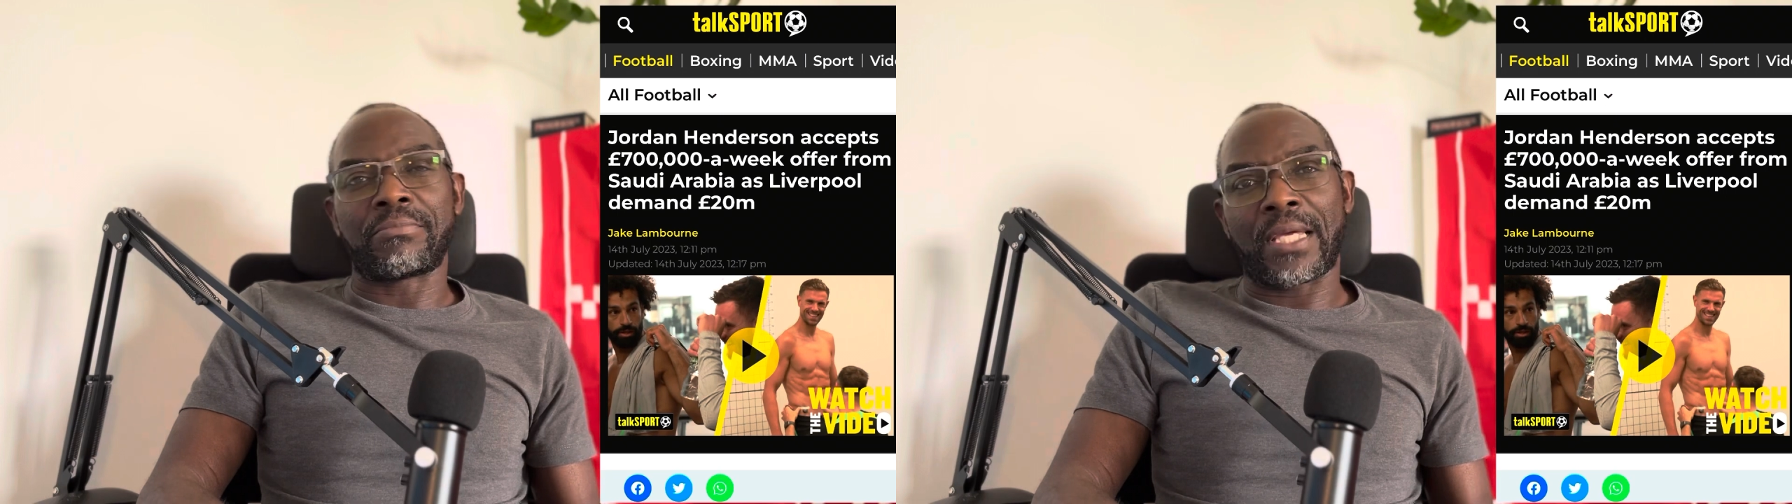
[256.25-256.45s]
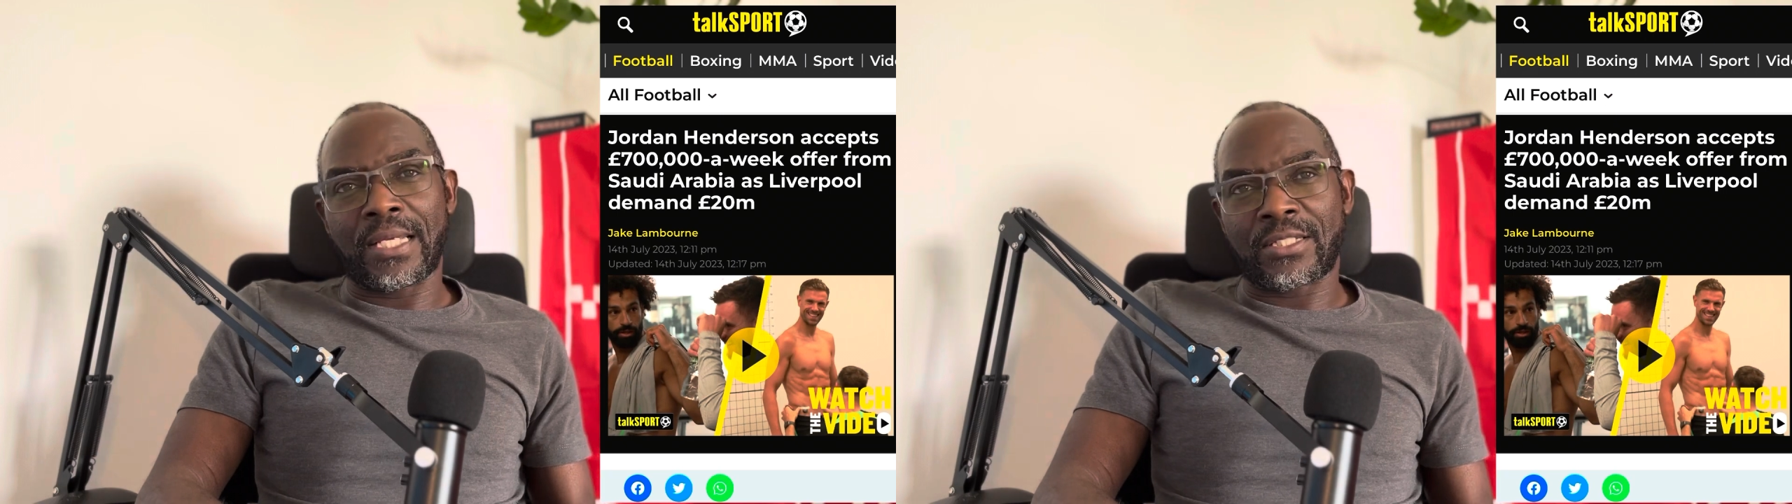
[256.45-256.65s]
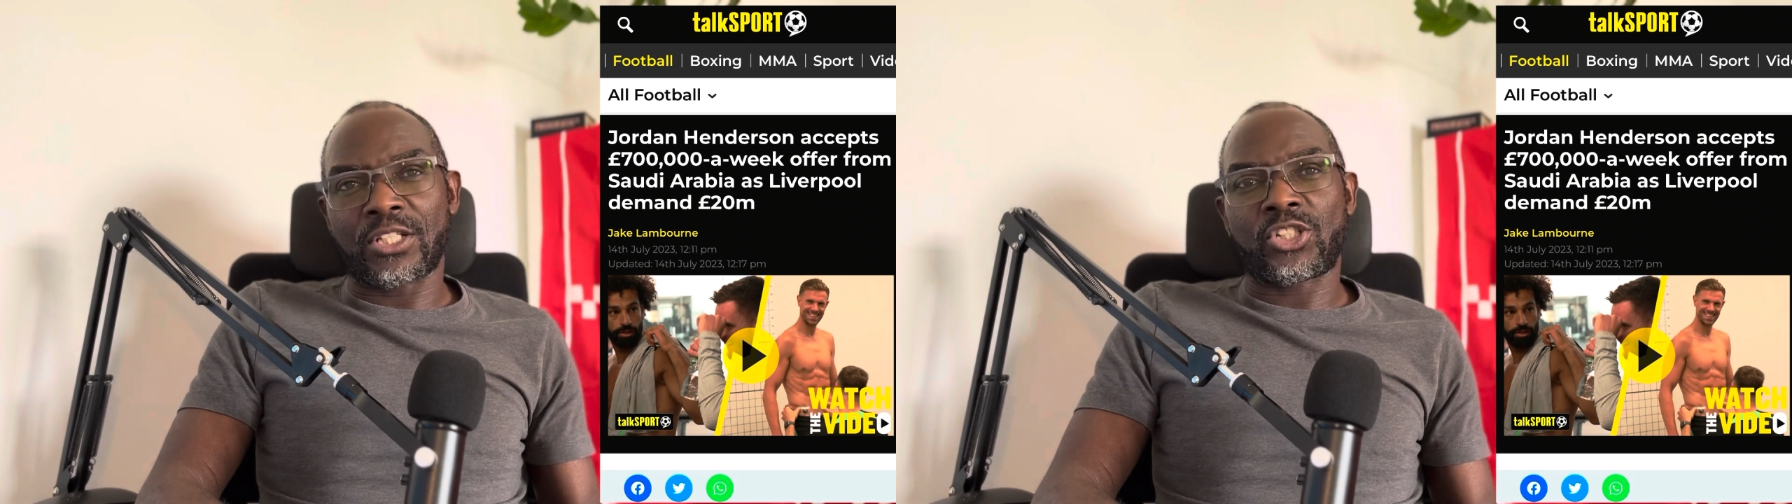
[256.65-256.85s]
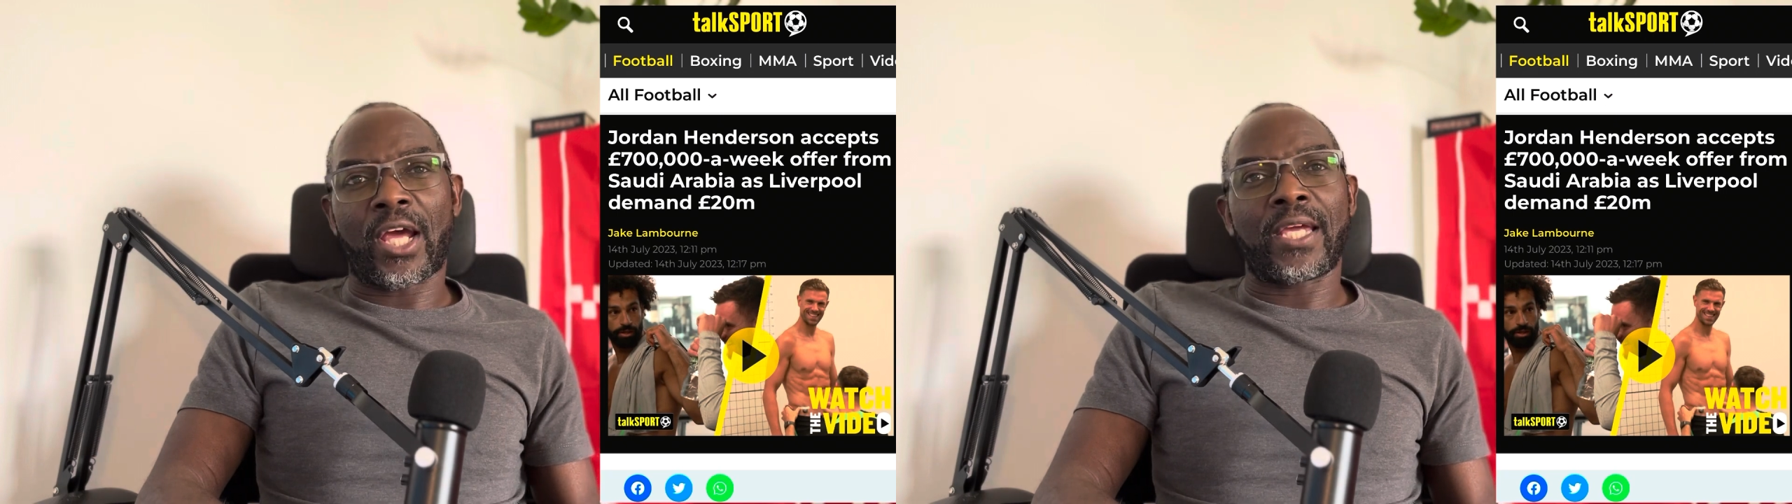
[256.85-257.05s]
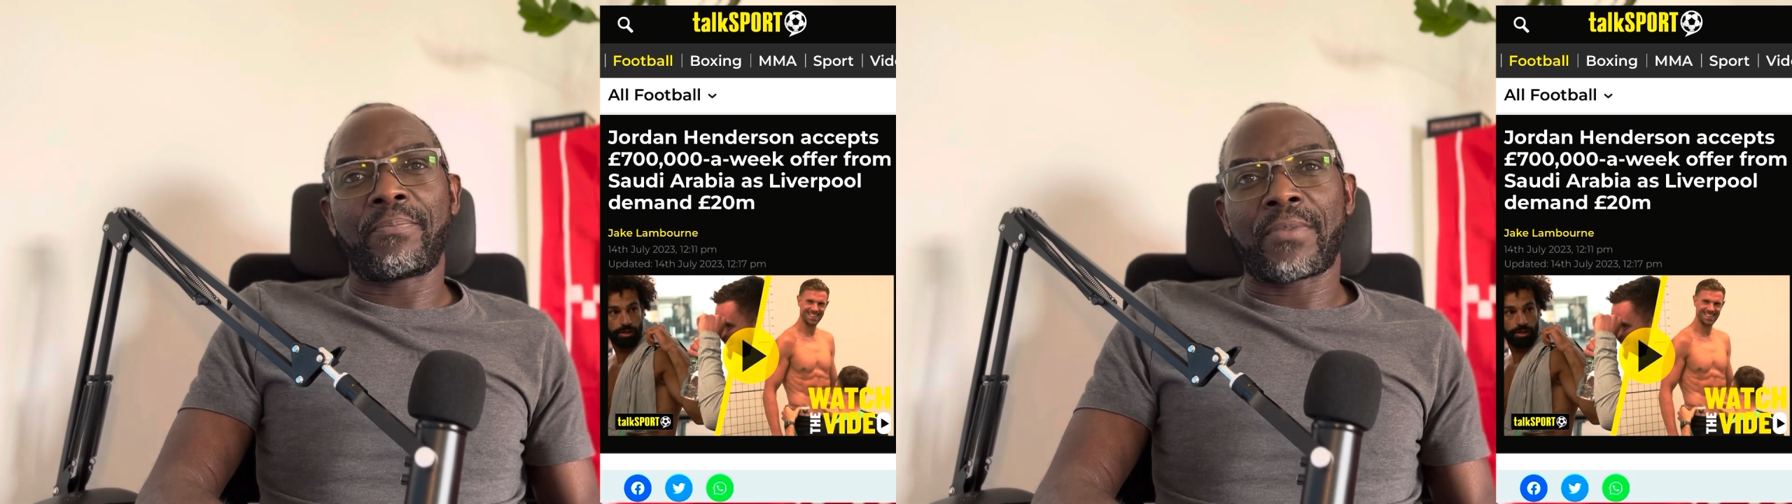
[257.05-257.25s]
It's a
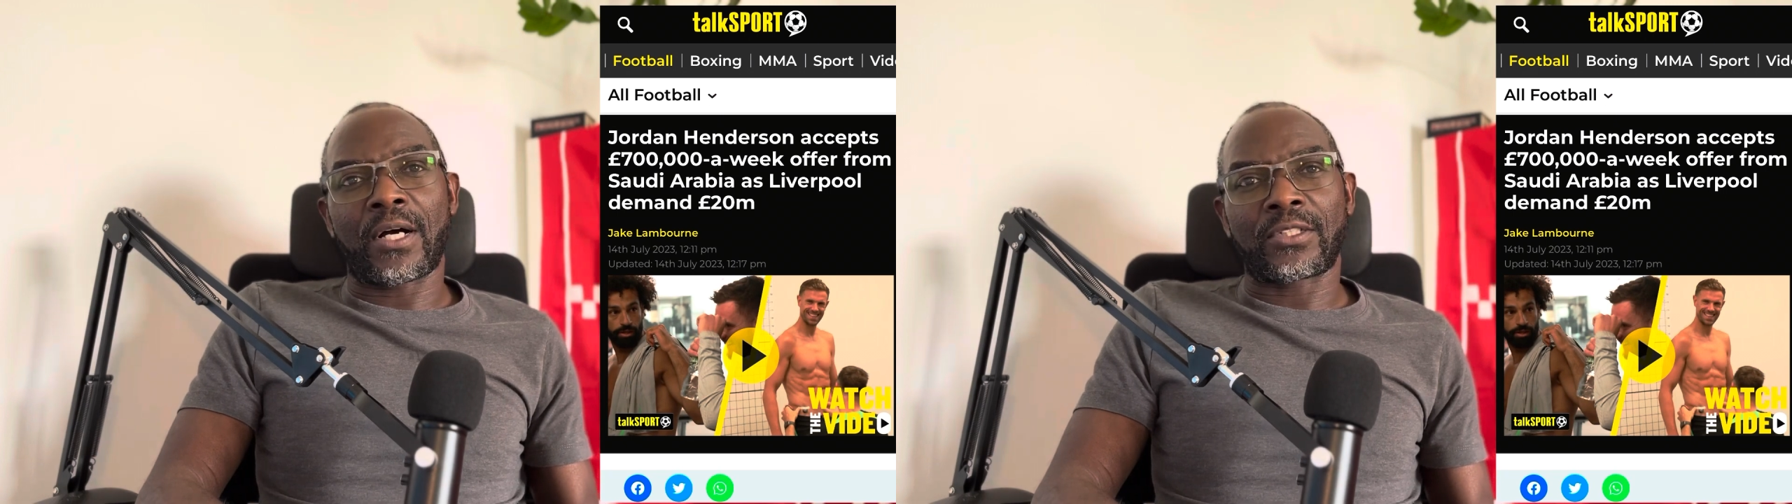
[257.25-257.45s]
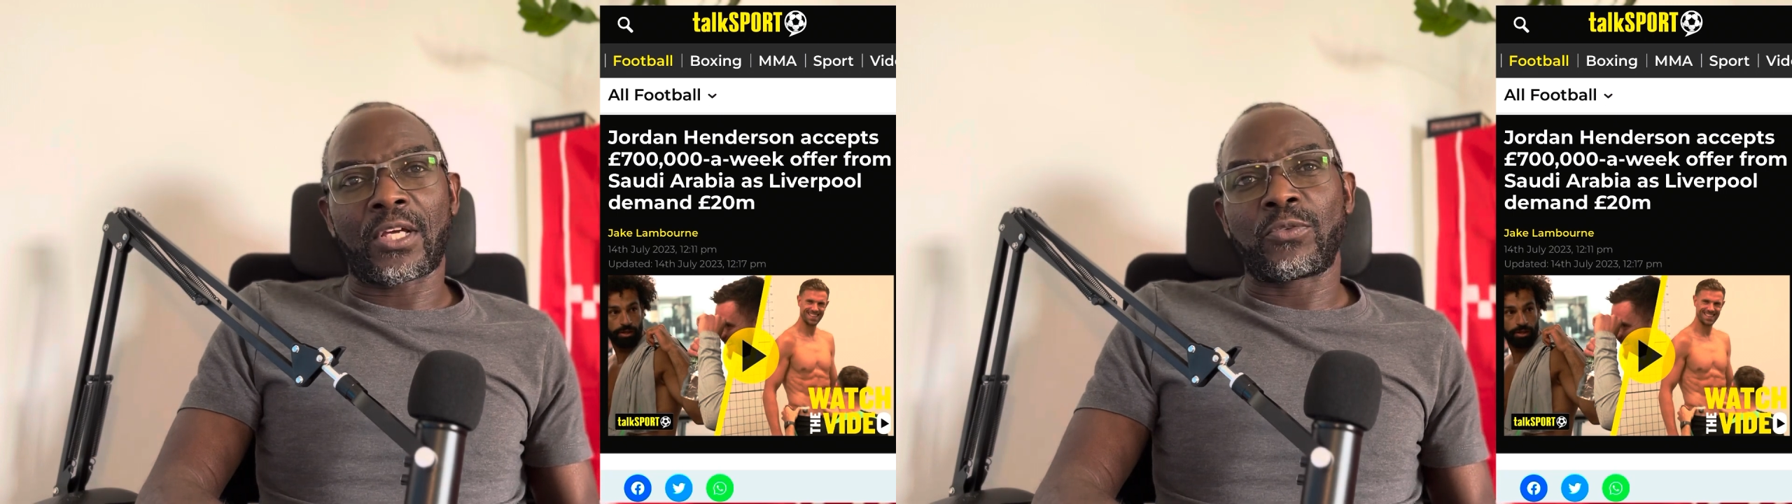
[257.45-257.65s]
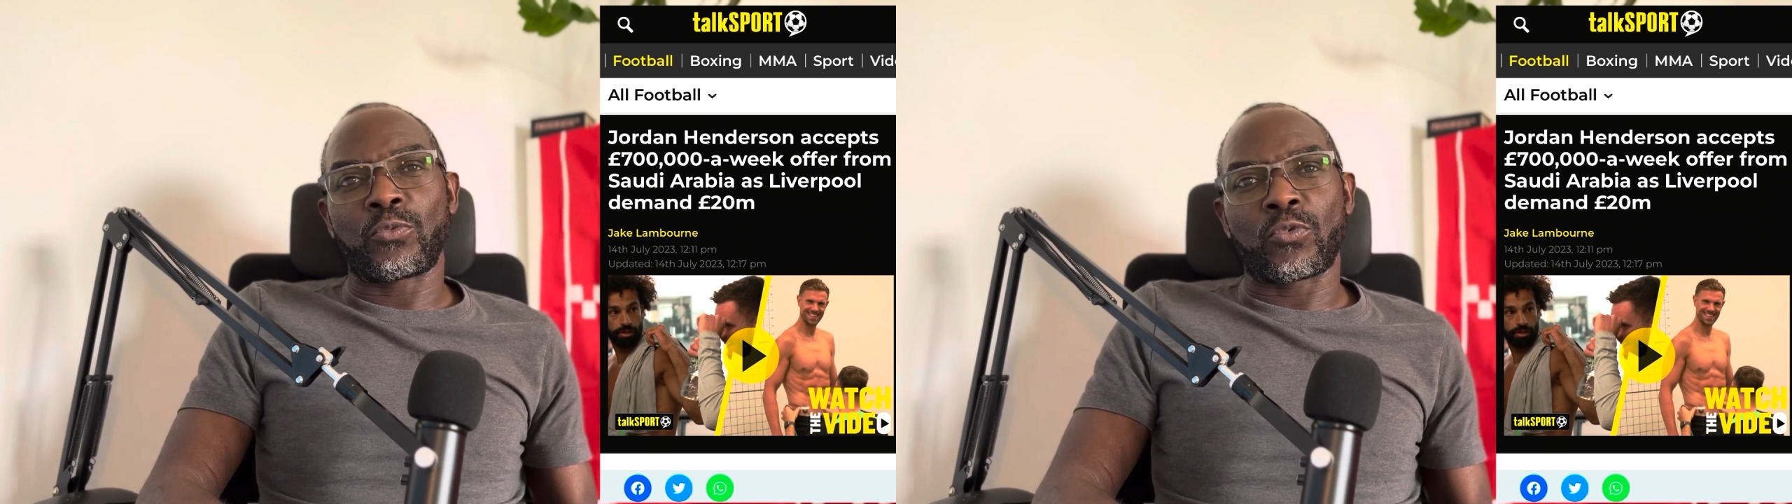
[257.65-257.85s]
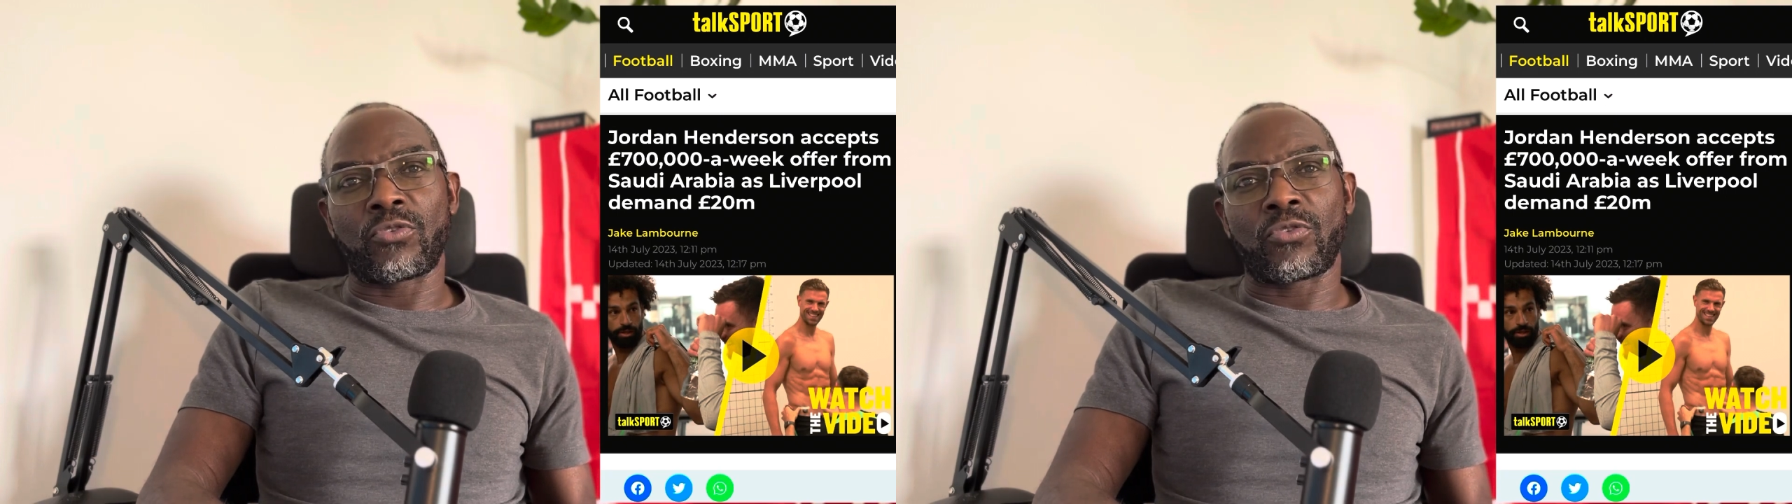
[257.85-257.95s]
shame. I don't